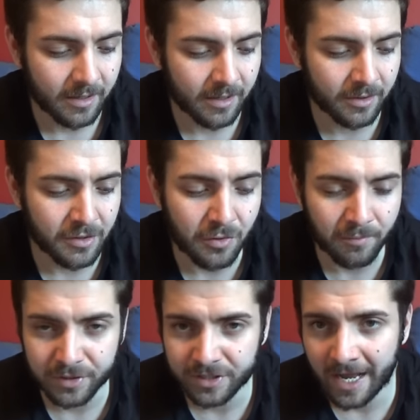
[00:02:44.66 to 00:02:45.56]
the
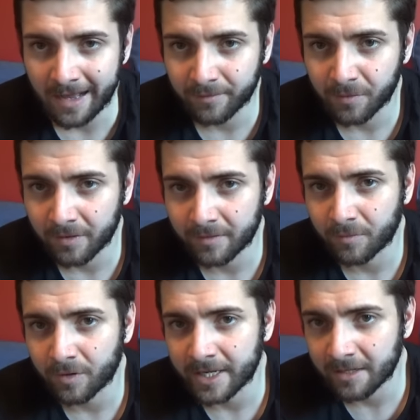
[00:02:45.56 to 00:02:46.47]
numbers you have or
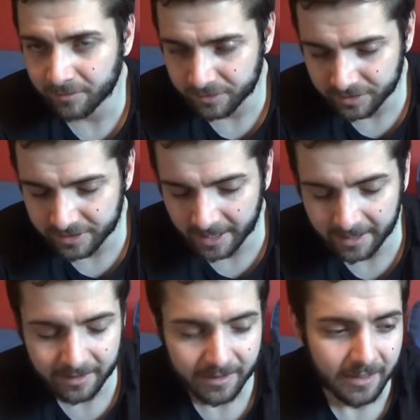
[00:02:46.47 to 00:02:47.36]
what heroes you'd take.